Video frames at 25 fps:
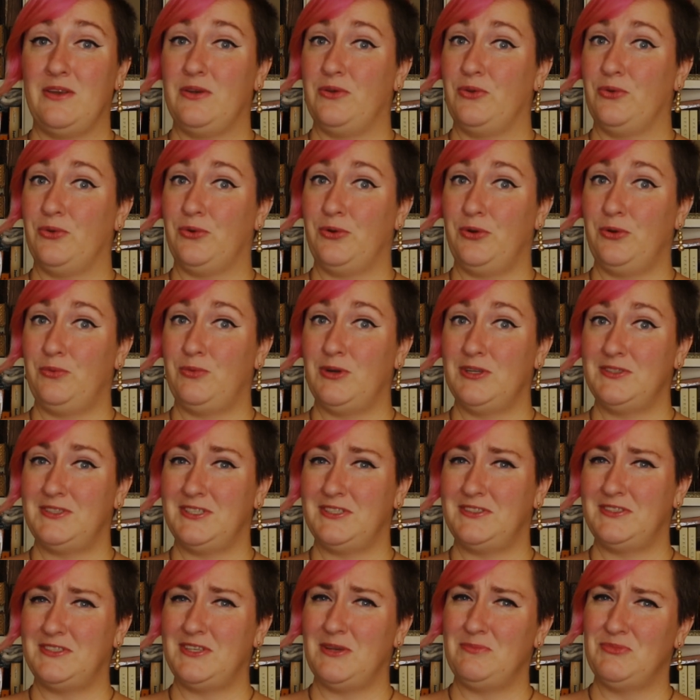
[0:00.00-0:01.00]
Nor was
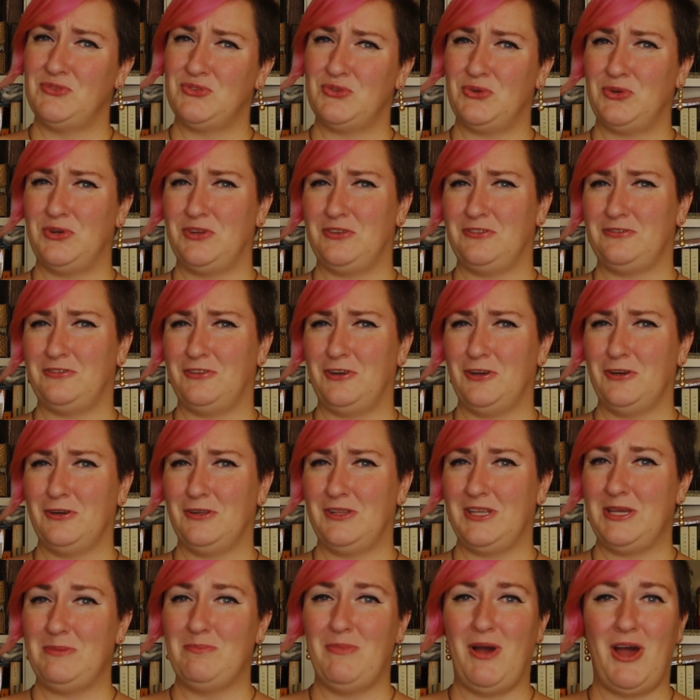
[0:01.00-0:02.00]
it some sort of
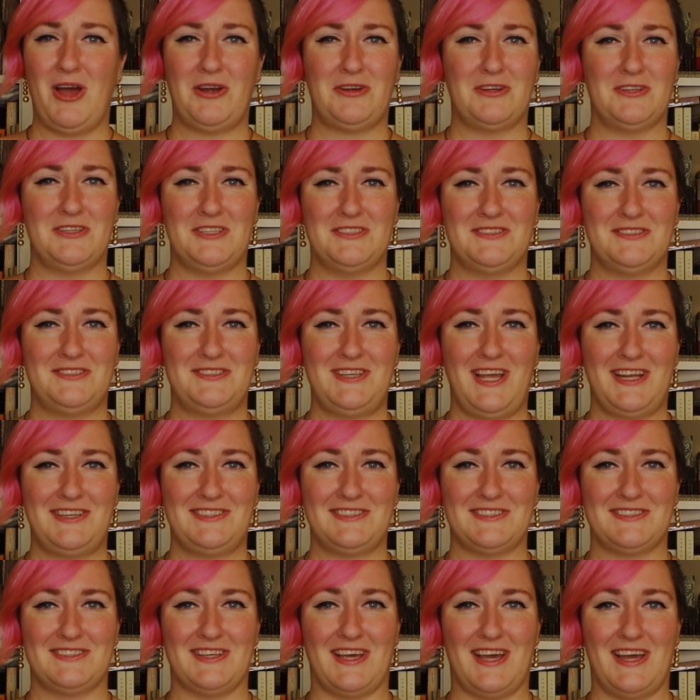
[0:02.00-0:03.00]
early modern
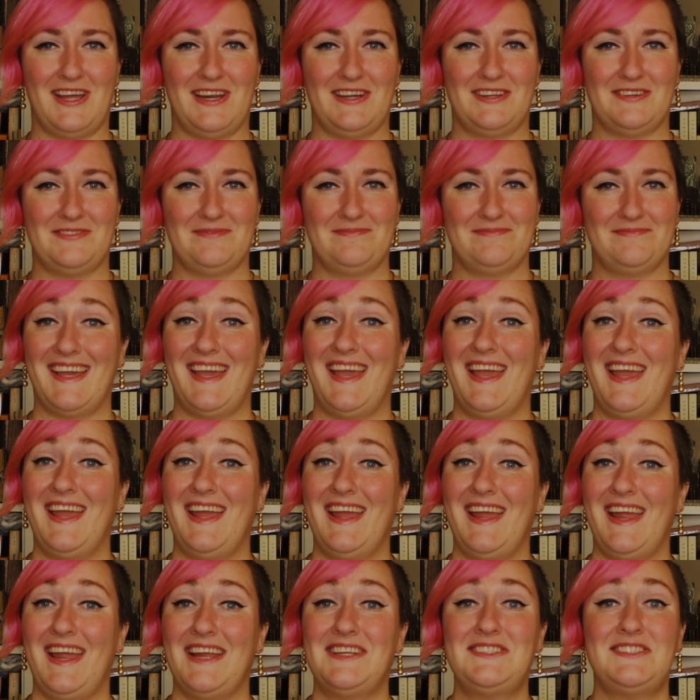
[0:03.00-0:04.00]
insecticide.
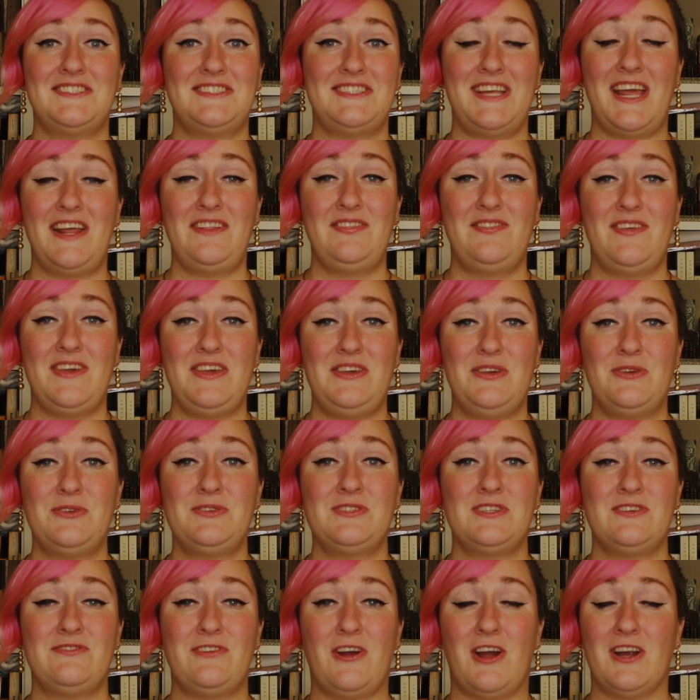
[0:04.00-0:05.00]
Instead, the
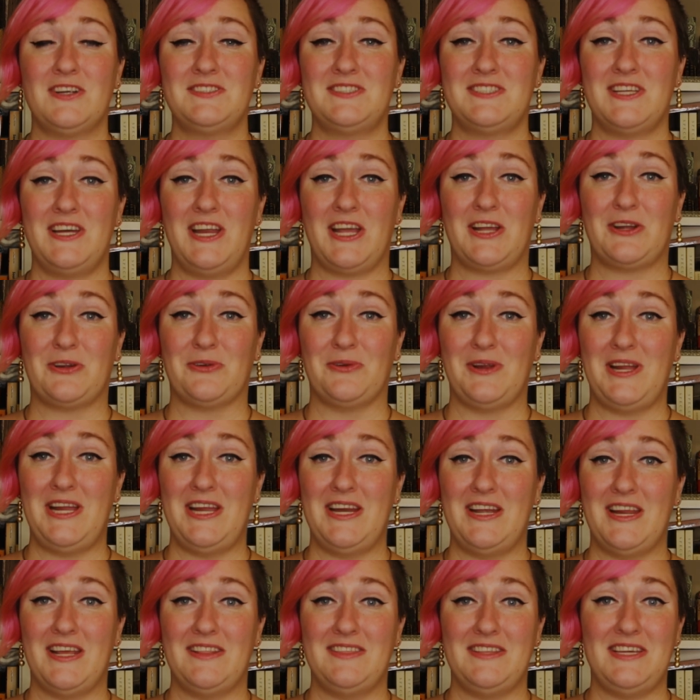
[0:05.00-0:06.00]
use of arsenic
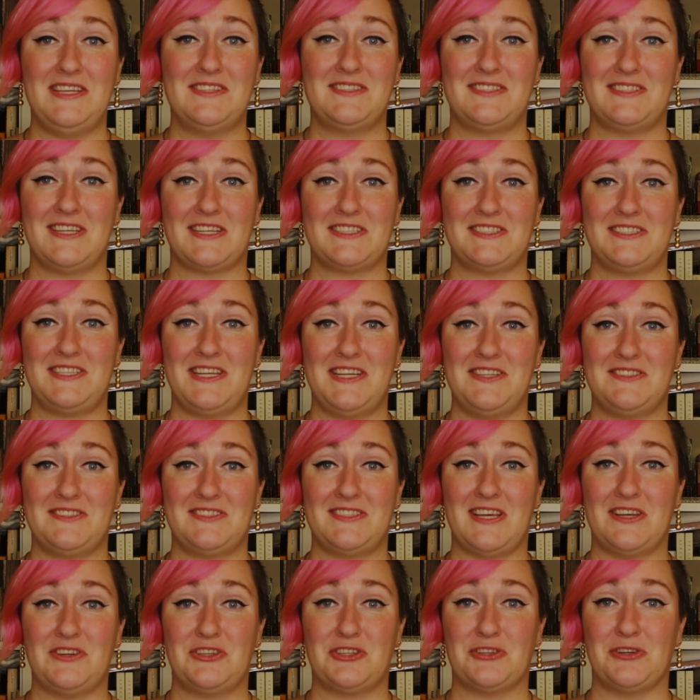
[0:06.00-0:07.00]
green in these 16th
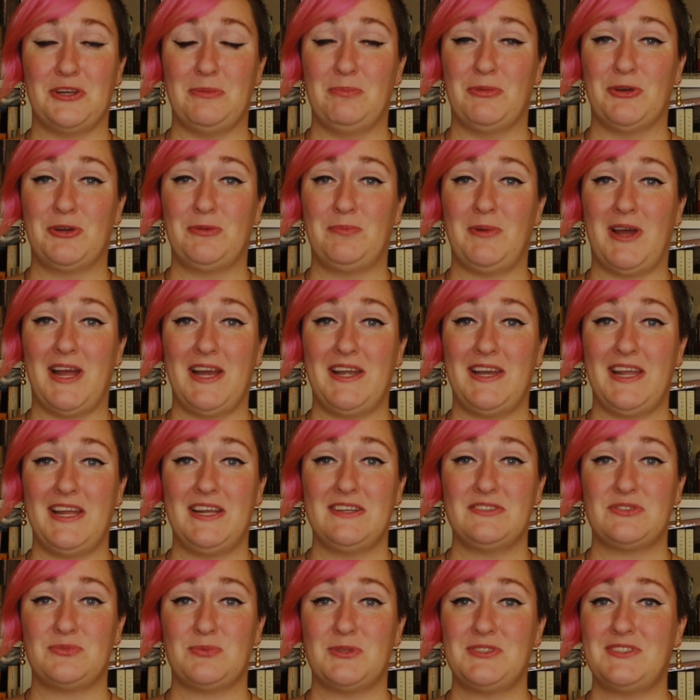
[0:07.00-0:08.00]
century
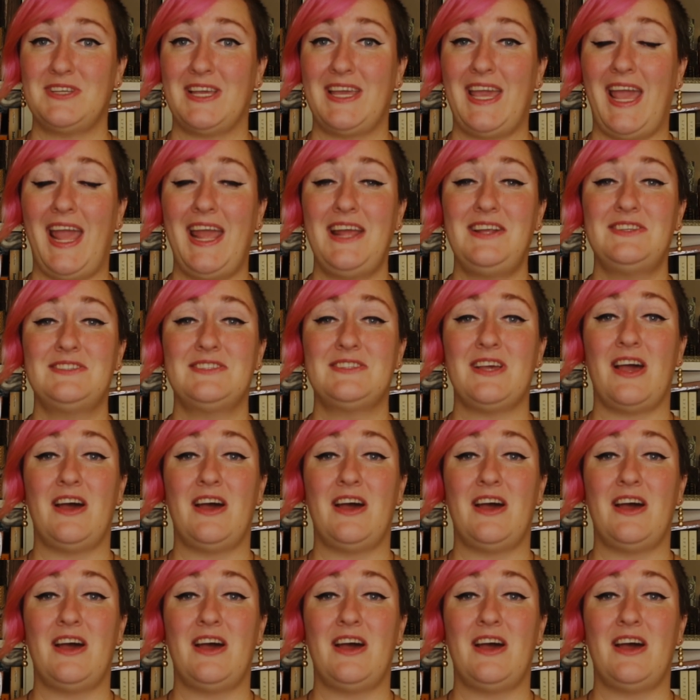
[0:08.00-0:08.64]
bookbindings was a case